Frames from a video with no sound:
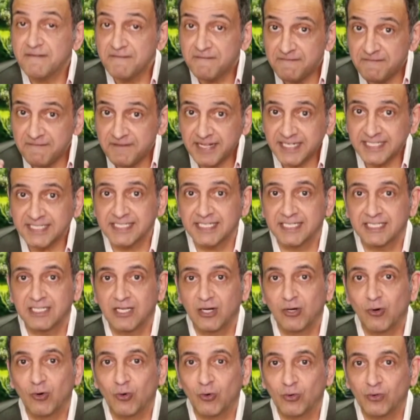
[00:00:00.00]
fixing the
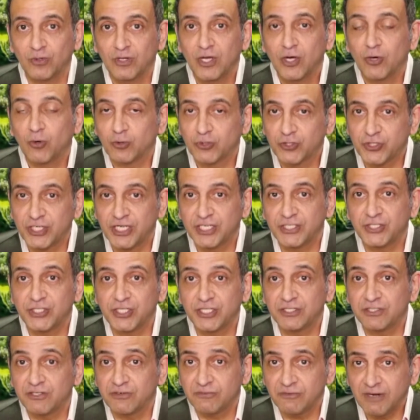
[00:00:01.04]
hole or
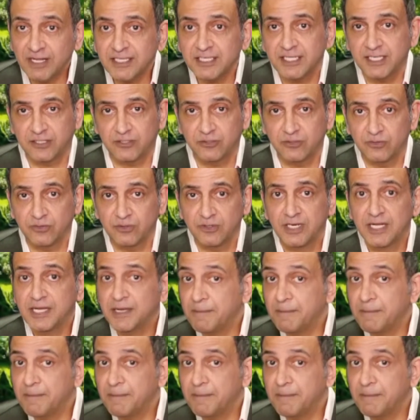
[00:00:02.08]
changing the radiator